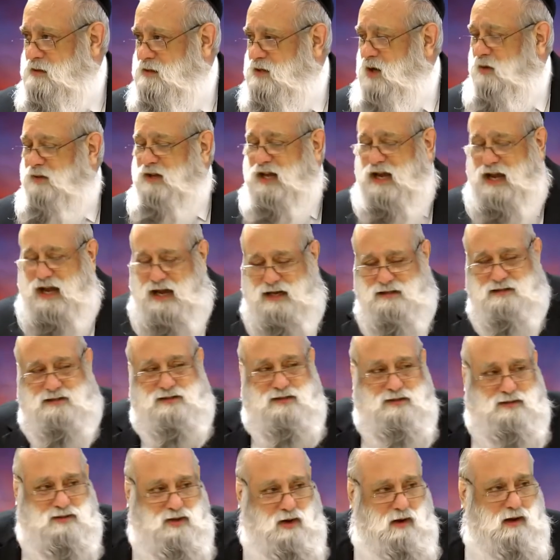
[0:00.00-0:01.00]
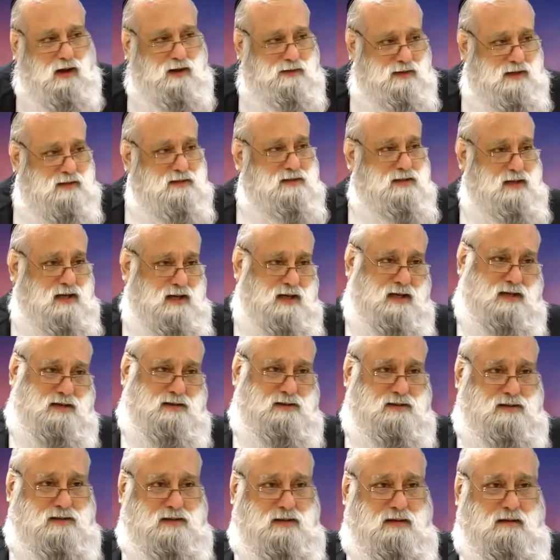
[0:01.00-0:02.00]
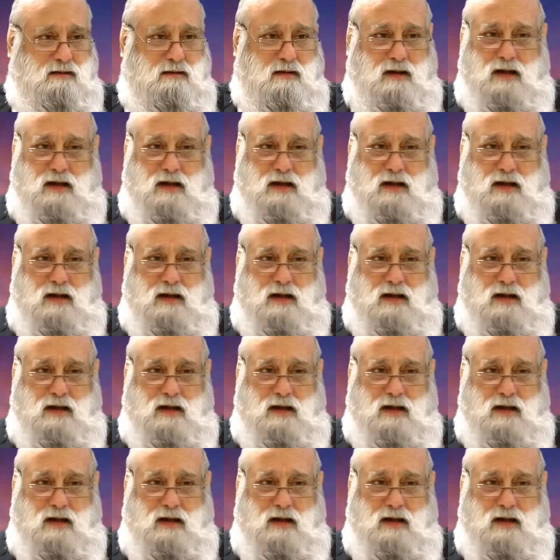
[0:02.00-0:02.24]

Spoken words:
So the answer to all this is